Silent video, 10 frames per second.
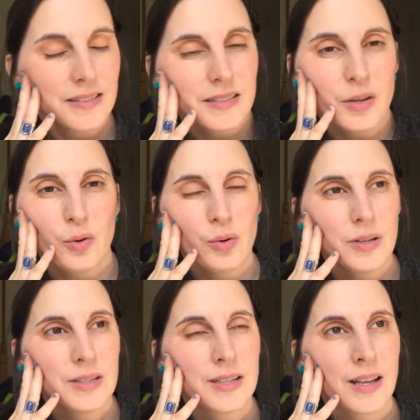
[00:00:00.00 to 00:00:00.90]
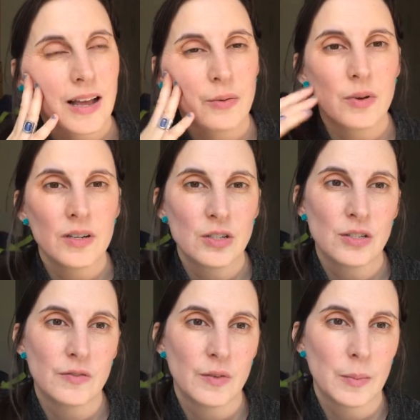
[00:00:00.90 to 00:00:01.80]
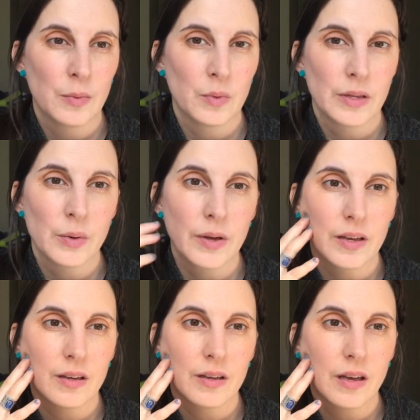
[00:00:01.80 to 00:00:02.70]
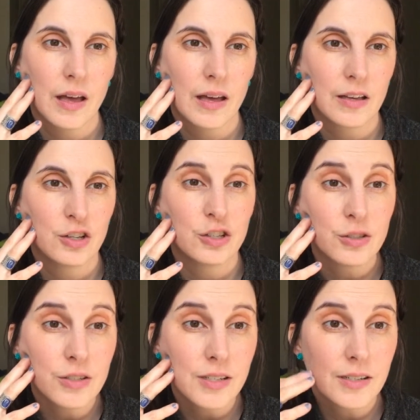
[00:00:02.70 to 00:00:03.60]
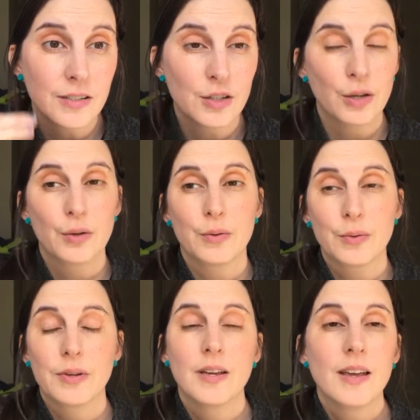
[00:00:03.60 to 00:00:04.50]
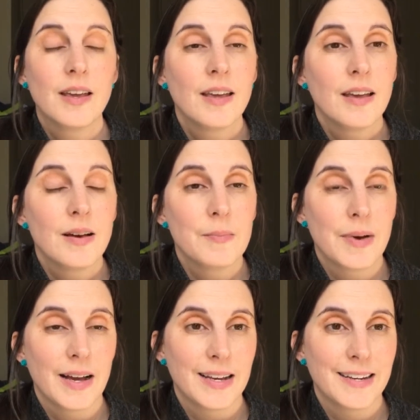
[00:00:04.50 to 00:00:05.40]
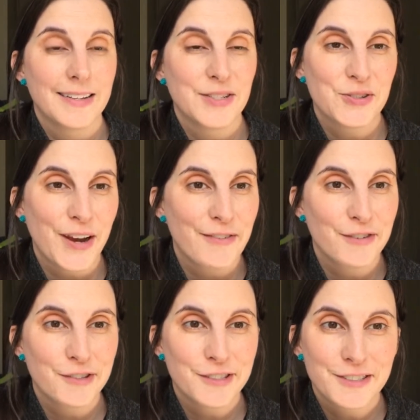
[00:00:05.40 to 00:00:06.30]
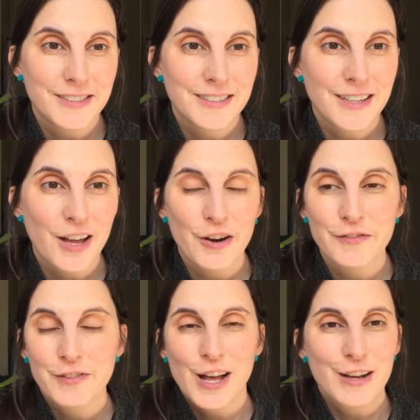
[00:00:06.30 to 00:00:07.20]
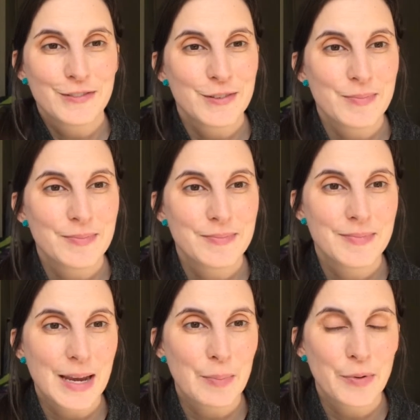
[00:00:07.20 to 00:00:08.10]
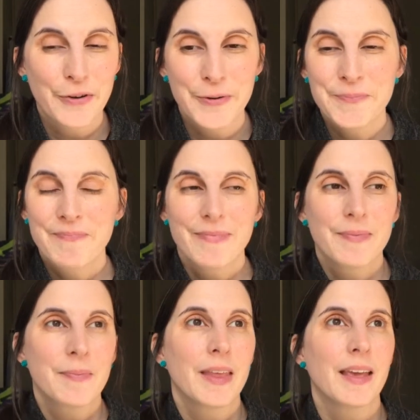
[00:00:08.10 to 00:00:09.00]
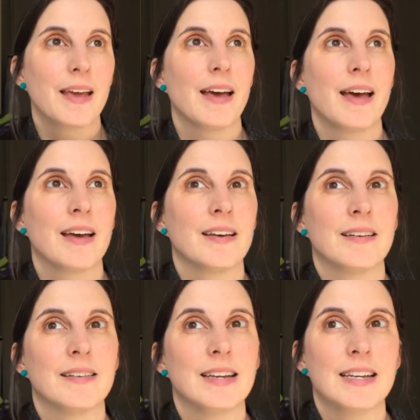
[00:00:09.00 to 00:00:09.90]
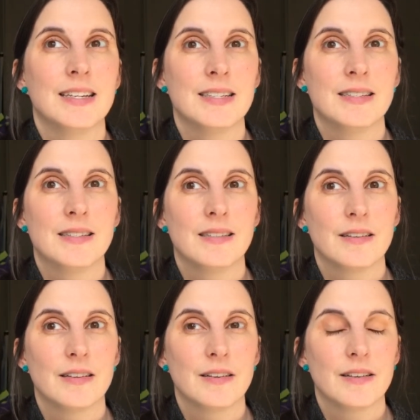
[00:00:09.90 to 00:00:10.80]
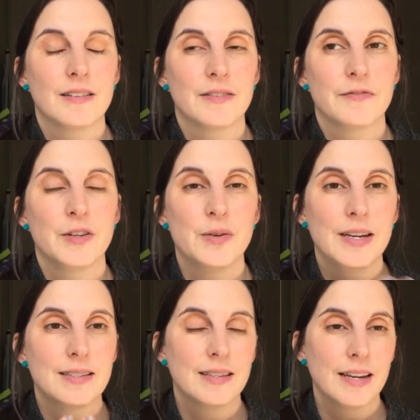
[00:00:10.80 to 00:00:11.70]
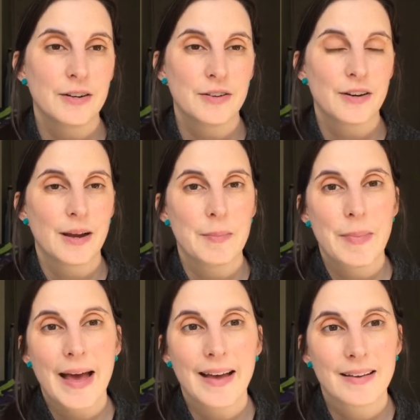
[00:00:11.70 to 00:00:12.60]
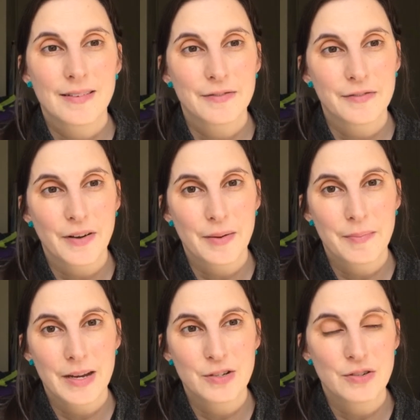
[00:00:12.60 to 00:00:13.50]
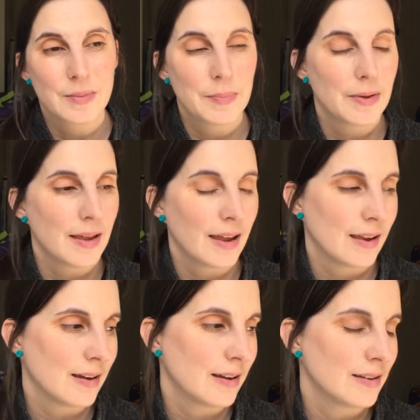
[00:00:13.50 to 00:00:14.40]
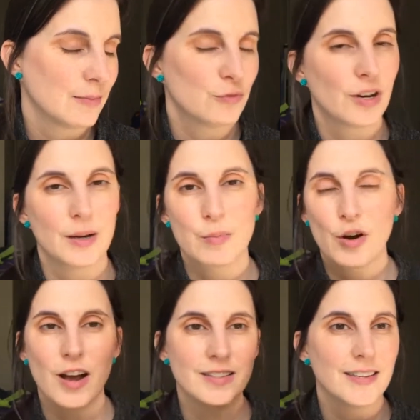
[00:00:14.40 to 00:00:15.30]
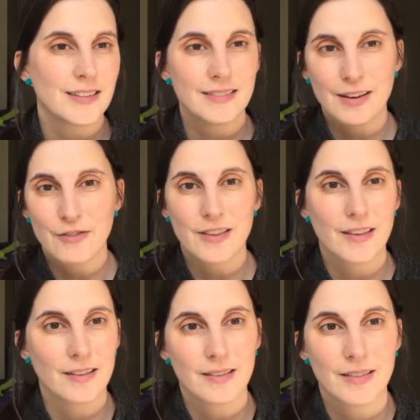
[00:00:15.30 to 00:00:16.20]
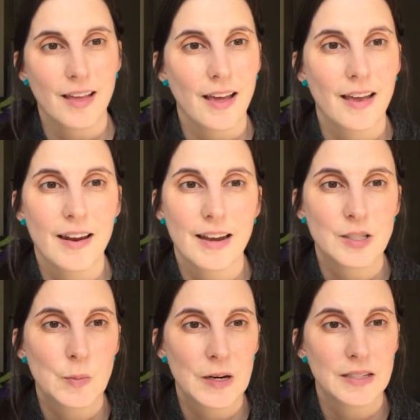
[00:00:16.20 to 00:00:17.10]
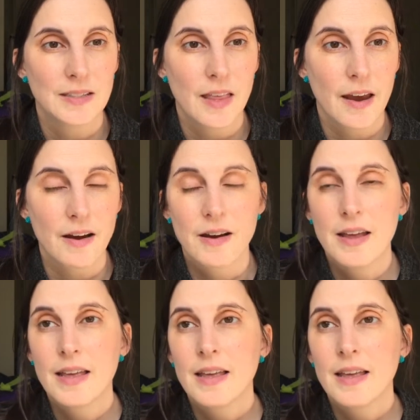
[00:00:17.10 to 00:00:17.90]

So I want to just film a really quick conclusion to my travel art vlog from April. It is a few days later. I'm back from my trip and I'm trying to process everything that I experienced there.